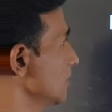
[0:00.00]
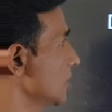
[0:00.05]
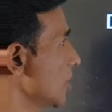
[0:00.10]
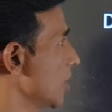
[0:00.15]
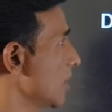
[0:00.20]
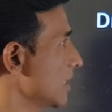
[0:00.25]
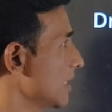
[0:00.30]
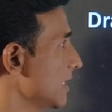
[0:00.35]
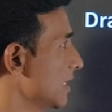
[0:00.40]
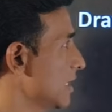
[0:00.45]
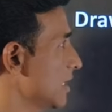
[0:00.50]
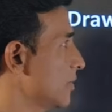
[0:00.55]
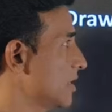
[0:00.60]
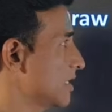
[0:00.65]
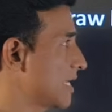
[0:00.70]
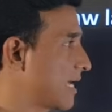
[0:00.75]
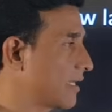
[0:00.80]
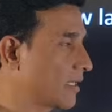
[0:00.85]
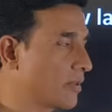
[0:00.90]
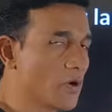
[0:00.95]
Draw a neat
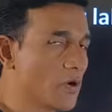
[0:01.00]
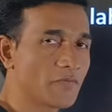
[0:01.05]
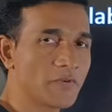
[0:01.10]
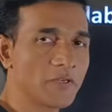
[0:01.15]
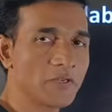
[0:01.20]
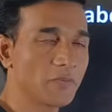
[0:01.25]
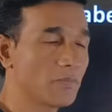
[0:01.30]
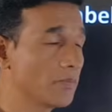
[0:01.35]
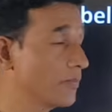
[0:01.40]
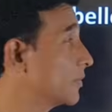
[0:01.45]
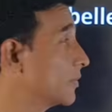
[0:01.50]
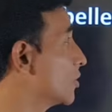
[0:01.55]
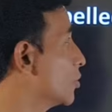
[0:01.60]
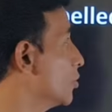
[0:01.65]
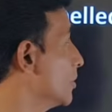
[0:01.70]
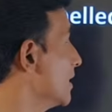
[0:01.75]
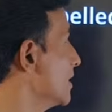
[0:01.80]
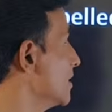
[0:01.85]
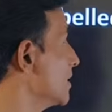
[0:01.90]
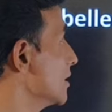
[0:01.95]
label diagram of
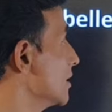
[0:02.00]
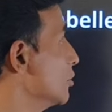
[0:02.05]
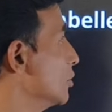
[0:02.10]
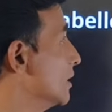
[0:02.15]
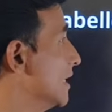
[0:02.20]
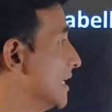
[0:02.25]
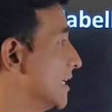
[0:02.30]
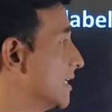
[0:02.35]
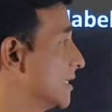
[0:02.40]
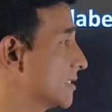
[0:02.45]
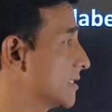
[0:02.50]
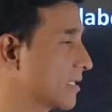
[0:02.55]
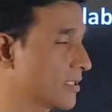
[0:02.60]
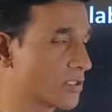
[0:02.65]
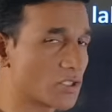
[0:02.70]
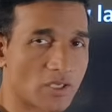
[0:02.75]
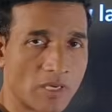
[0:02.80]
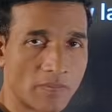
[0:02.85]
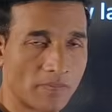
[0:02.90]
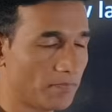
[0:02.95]
human urinary
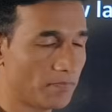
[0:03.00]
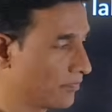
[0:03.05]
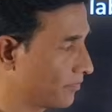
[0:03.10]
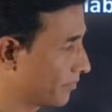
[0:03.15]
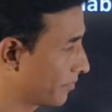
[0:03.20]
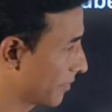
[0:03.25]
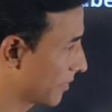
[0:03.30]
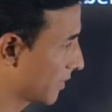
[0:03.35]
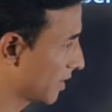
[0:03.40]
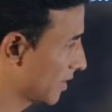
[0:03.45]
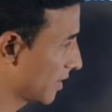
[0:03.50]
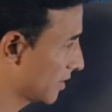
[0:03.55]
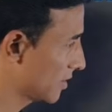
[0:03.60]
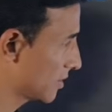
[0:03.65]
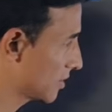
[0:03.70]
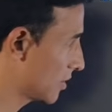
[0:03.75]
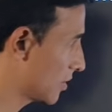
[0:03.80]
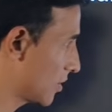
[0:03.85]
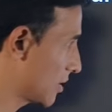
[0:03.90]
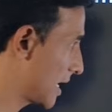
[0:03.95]
system.
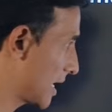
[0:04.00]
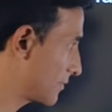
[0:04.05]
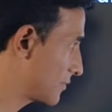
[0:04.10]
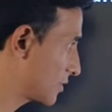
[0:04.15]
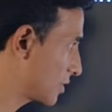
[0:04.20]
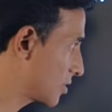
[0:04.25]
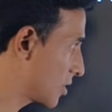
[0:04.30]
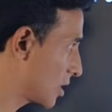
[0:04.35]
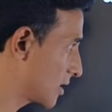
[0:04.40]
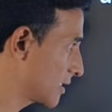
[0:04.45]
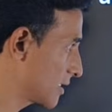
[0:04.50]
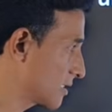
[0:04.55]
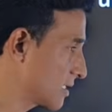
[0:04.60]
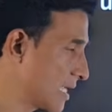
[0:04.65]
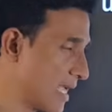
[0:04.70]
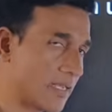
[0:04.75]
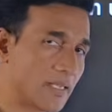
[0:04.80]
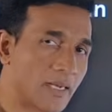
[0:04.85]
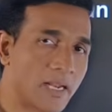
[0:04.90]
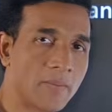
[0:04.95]
So you have to draw this
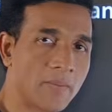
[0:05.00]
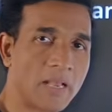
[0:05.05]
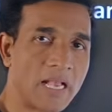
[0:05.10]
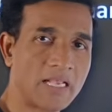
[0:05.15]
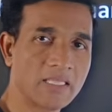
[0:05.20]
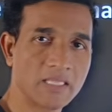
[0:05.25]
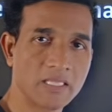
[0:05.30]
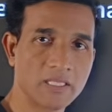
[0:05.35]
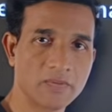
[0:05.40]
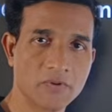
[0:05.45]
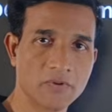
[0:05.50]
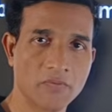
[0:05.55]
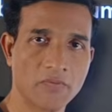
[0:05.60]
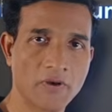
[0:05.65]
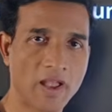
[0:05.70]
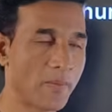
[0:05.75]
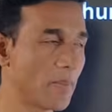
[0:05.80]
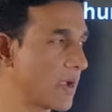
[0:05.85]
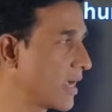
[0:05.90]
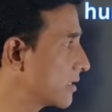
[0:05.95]
diagram. As it is for
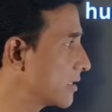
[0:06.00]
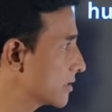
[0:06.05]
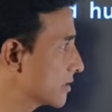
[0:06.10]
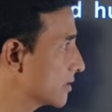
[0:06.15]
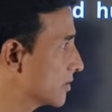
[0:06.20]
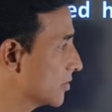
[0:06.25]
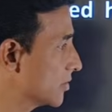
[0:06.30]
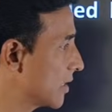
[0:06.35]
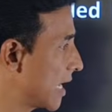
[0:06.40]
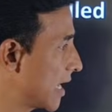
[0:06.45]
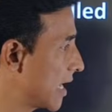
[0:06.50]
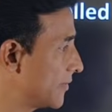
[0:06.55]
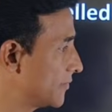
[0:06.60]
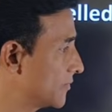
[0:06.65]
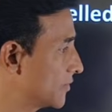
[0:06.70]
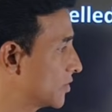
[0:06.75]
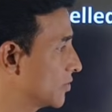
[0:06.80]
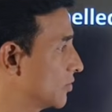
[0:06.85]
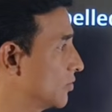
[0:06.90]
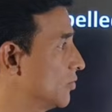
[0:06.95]
5 marks, you
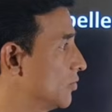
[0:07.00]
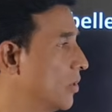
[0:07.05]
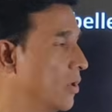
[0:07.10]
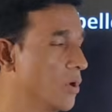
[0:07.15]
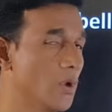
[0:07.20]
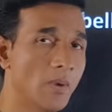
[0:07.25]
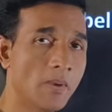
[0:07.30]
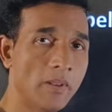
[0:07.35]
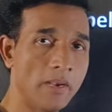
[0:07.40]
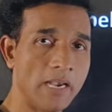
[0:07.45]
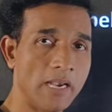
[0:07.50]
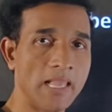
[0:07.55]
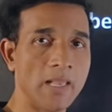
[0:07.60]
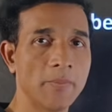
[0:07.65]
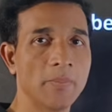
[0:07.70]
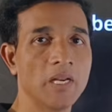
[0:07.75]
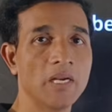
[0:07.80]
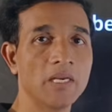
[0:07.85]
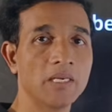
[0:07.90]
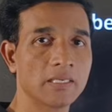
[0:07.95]
have to
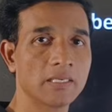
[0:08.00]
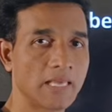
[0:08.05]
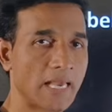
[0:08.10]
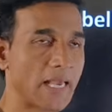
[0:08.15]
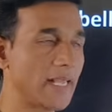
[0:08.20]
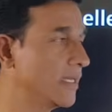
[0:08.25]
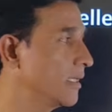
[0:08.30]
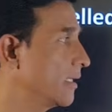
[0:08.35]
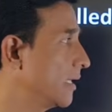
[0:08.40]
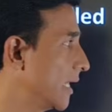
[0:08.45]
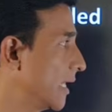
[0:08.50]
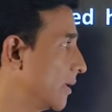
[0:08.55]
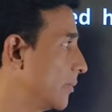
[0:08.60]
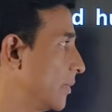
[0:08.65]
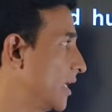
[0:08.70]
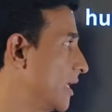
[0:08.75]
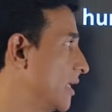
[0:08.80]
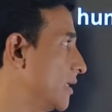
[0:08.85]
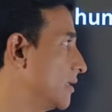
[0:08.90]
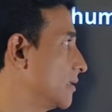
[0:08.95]
label 10
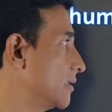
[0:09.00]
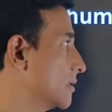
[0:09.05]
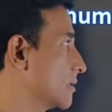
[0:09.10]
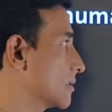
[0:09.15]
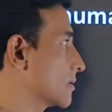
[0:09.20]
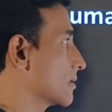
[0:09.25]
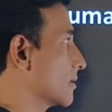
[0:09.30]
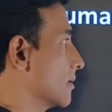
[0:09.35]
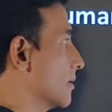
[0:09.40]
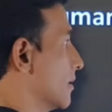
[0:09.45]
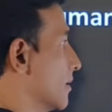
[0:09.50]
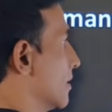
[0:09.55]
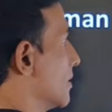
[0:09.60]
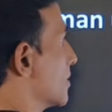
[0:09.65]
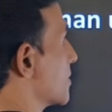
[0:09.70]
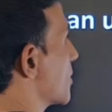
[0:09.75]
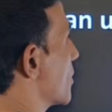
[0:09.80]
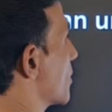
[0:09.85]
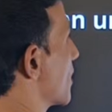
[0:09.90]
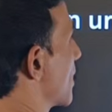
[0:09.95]
labelings.
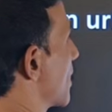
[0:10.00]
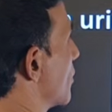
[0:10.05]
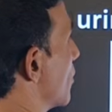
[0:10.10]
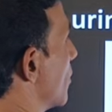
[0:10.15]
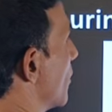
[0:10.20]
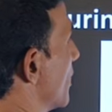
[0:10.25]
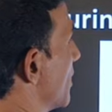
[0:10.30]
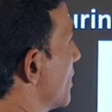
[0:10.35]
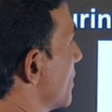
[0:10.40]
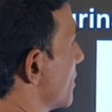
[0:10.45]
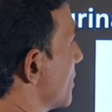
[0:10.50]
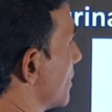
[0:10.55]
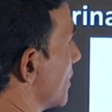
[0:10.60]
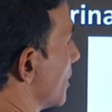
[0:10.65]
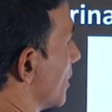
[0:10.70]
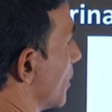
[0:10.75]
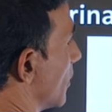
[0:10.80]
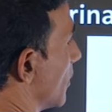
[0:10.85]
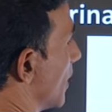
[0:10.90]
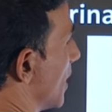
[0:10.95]
So you can go with
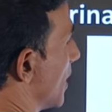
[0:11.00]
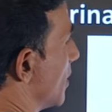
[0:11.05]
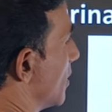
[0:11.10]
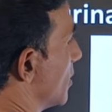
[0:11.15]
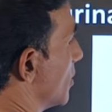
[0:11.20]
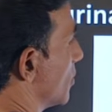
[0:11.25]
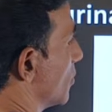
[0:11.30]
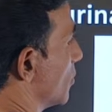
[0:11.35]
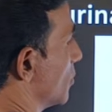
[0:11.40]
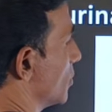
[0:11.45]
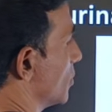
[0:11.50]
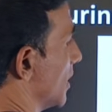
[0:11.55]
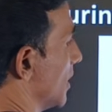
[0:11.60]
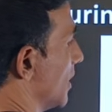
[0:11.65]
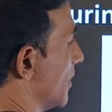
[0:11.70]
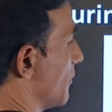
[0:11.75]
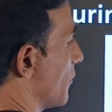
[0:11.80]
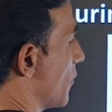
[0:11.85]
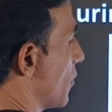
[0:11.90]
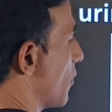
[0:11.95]
1, 2,
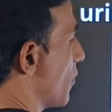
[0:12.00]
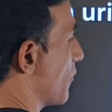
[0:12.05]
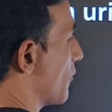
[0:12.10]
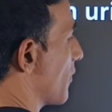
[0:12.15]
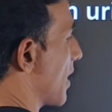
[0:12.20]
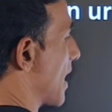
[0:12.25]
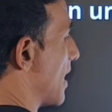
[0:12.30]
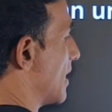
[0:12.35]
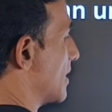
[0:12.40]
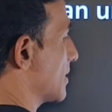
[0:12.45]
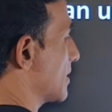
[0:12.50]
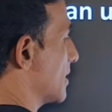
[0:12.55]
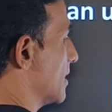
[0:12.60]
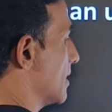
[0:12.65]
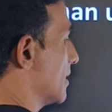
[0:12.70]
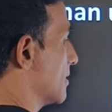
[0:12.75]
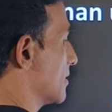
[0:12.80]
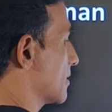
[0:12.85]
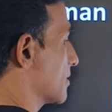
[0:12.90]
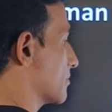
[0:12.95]
3, 4, 5,
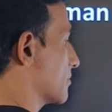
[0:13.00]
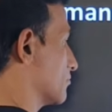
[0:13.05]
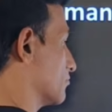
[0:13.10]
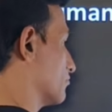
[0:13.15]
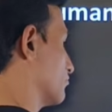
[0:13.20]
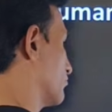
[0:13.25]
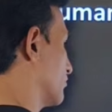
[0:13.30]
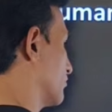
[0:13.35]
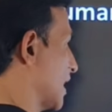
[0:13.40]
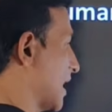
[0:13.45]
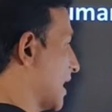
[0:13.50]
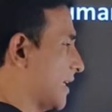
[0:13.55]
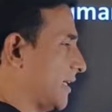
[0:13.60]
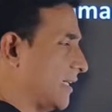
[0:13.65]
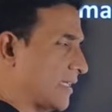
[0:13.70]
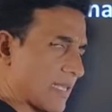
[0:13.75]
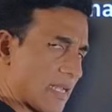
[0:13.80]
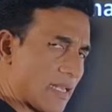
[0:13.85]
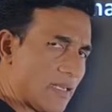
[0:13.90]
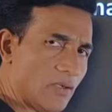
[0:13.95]
6,
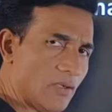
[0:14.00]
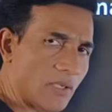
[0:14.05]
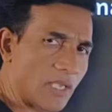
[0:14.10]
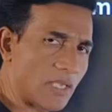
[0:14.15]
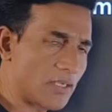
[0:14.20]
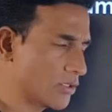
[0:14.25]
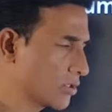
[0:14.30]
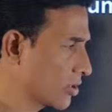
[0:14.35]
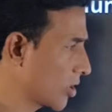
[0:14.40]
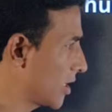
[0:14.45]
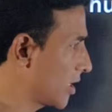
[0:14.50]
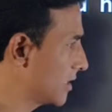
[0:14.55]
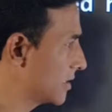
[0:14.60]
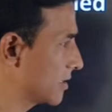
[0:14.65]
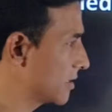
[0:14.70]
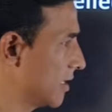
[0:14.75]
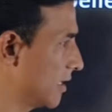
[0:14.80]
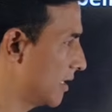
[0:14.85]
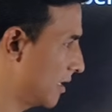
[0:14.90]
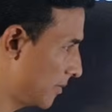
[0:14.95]
any 10 you can
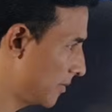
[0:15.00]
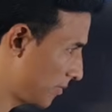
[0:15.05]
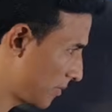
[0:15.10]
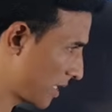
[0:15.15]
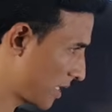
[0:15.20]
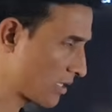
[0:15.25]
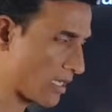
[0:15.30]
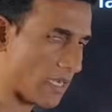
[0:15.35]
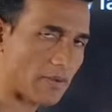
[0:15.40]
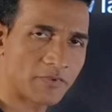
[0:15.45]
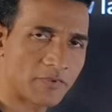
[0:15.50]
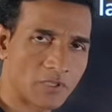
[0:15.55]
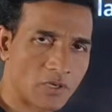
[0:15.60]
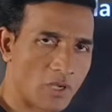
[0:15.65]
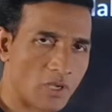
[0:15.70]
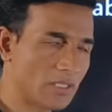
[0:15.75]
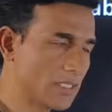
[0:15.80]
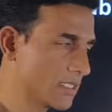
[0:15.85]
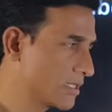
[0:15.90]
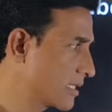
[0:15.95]
choose, but you have to
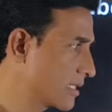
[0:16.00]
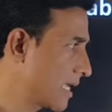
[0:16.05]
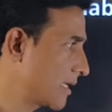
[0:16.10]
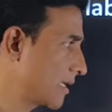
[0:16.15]
draw this